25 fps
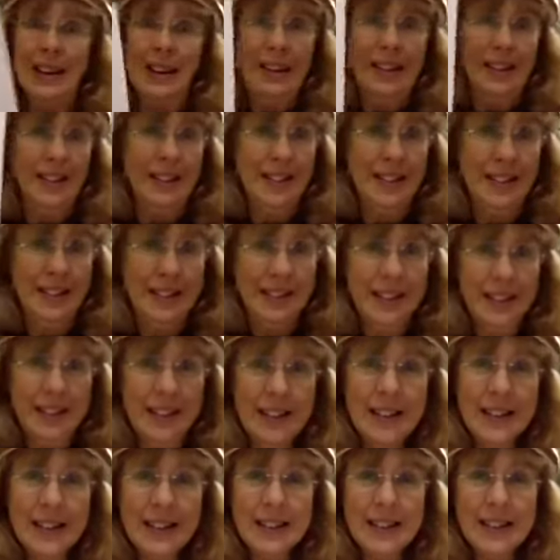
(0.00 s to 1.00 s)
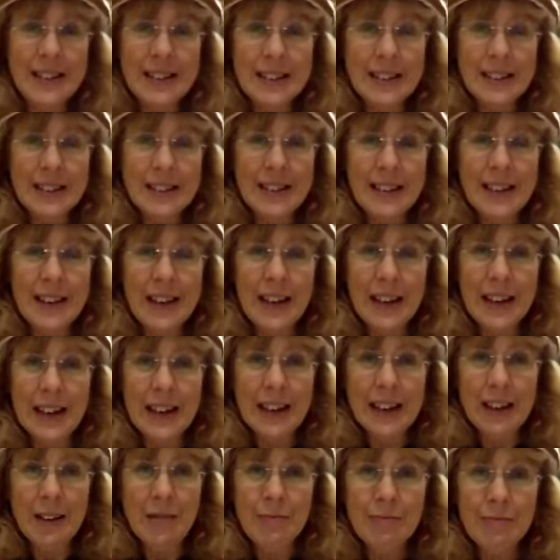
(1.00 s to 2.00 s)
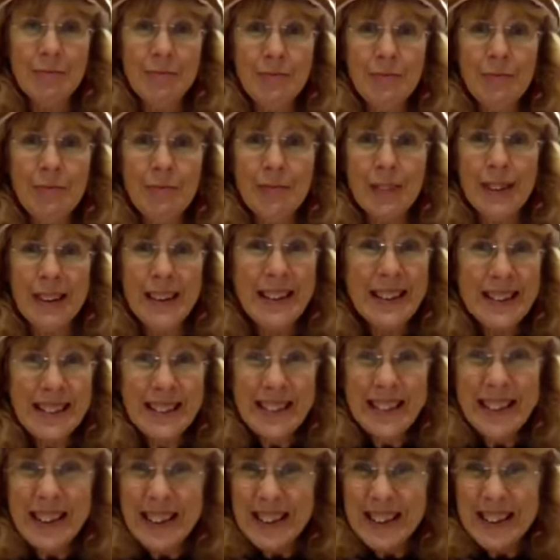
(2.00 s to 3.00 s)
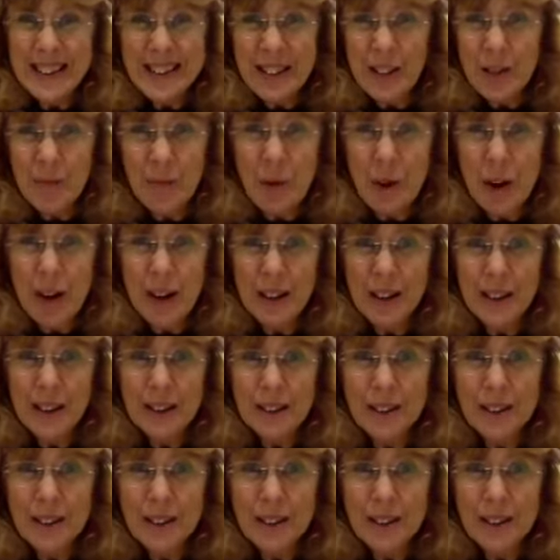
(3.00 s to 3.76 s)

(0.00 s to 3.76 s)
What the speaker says: The sixth son came. "Is this the one?"